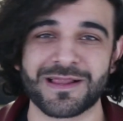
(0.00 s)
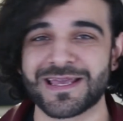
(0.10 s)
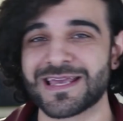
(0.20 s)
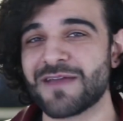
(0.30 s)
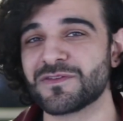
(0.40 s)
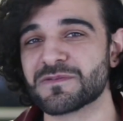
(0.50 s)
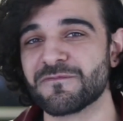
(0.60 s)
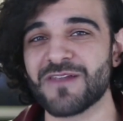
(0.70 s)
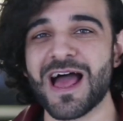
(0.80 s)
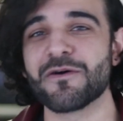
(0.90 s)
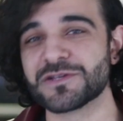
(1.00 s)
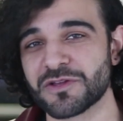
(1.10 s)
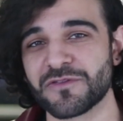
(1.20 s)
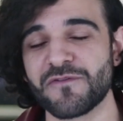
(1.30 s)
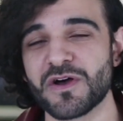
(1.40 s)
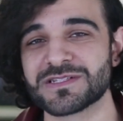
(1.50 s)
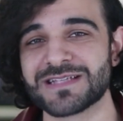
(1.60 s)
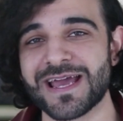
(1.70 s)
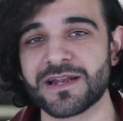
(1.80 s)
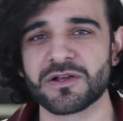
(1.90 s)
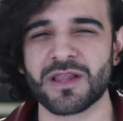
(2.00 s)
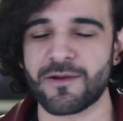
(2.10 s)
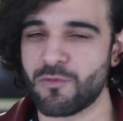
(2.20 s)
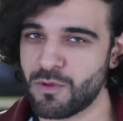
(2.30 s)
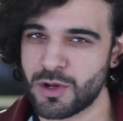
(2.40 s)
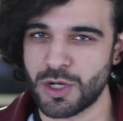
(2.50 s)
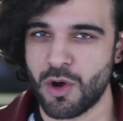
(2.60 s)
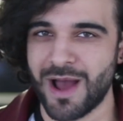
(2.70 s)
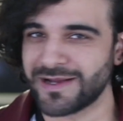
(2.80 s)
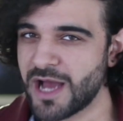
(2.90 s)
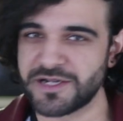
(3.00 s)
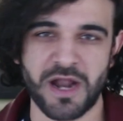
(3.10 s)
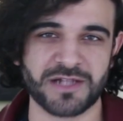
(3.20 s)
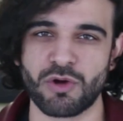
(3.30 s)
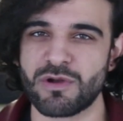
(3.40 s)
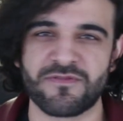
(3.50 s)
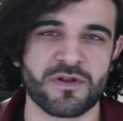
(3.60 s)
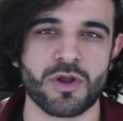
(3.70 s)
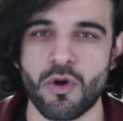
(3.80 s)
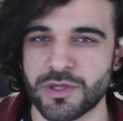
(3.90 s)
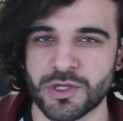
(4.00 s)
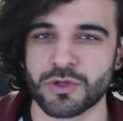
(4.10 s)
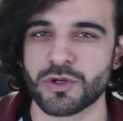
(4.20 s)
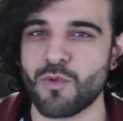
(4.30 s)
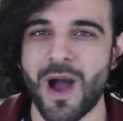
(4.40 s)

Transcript: Like he gave you some flowers on the first date, and you're like, you know, I, I, I don't even know you.